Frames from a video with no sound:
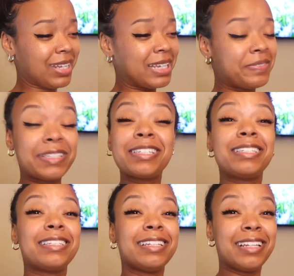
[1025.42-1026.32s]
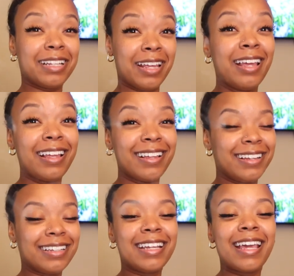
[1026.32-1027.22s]
If
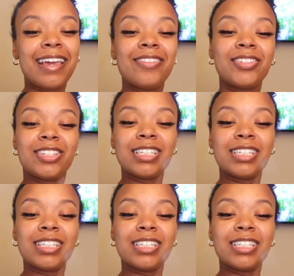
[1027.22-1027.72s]
it's